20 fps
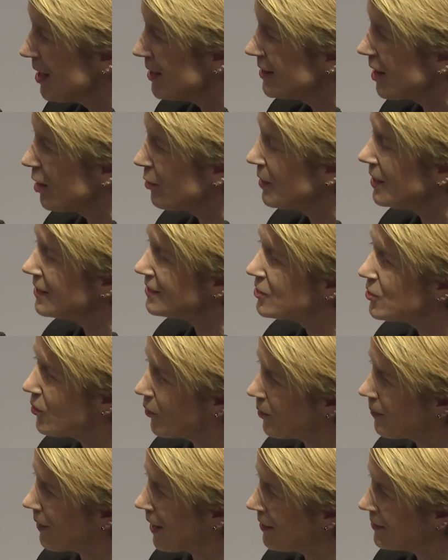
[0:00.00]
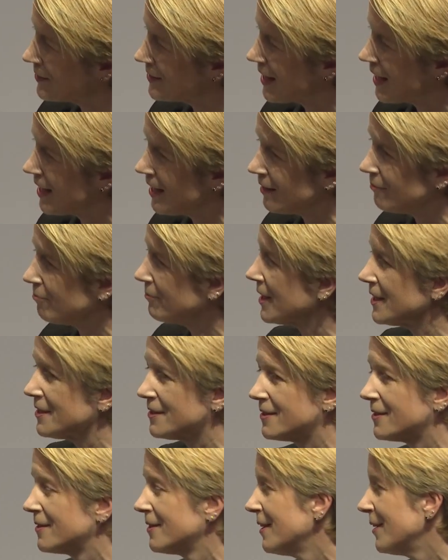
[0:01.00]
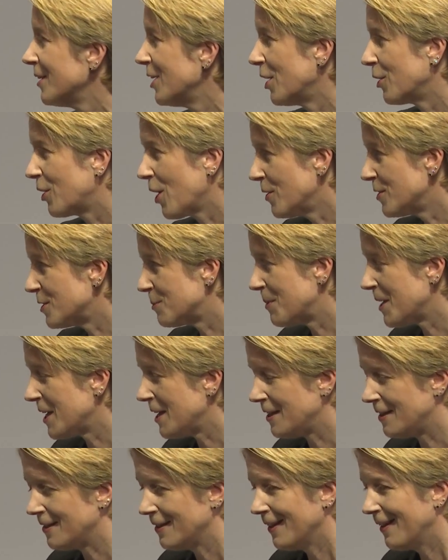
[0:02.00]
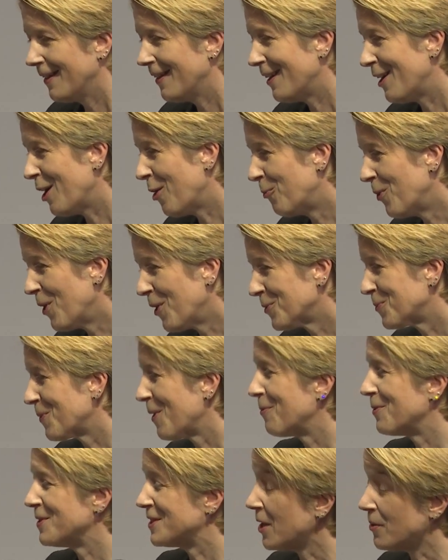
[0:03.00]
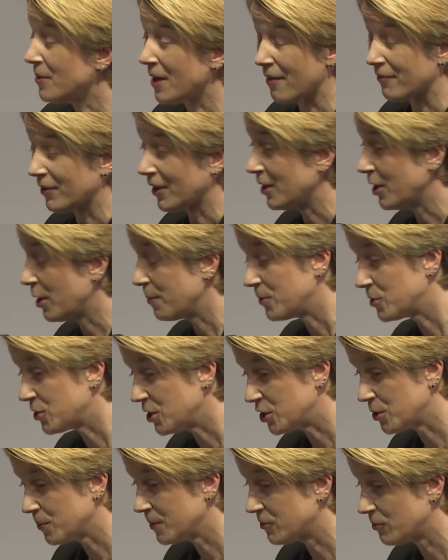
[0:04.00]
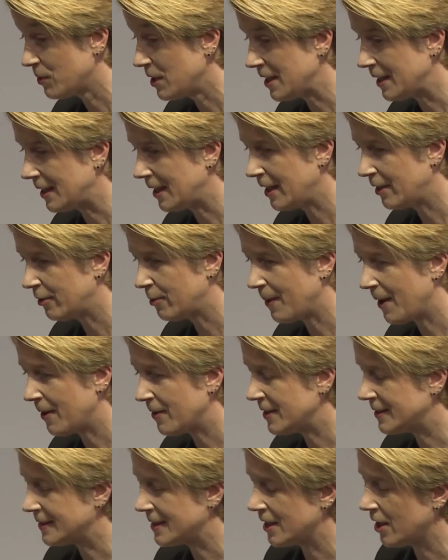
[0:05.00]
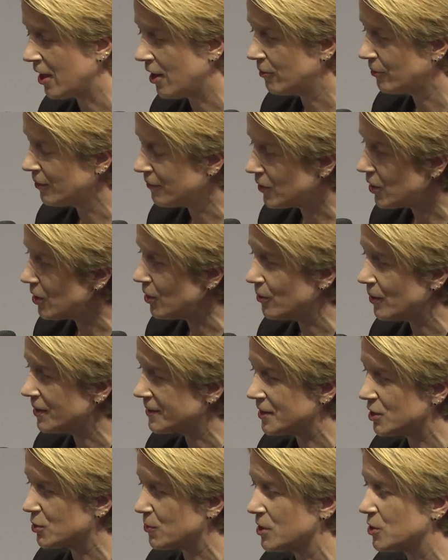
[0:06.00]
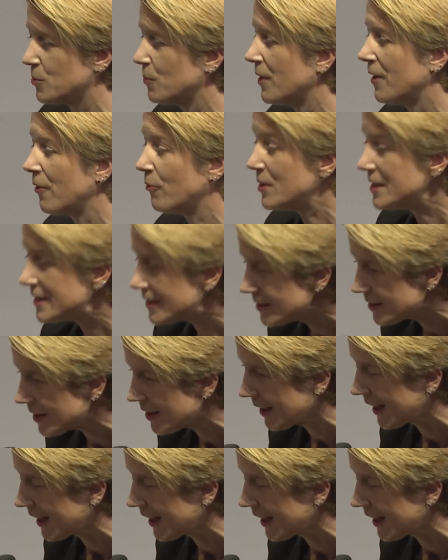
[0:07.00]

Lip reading: So it's not about saying there's going to be a world where we don't have, and I know Patricia was really clear about this in her review, a situation where there isn't an